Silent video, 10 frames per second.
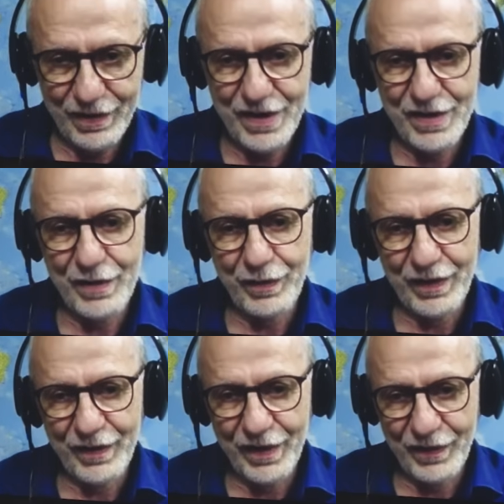is
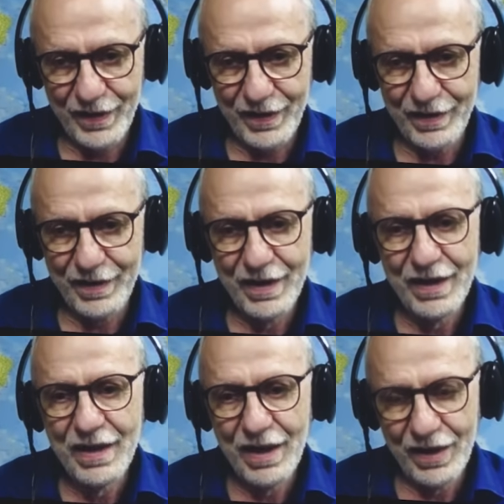different than there.
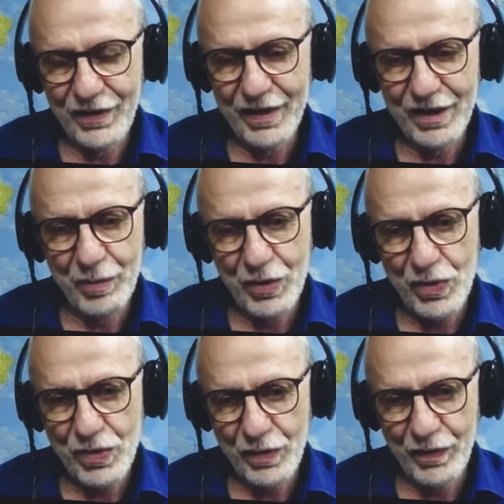I think
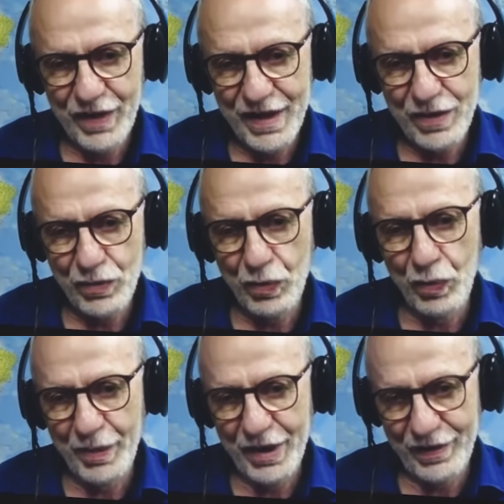because of these two
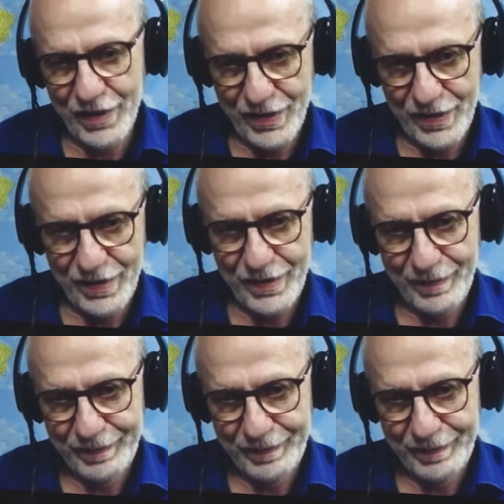main reasons.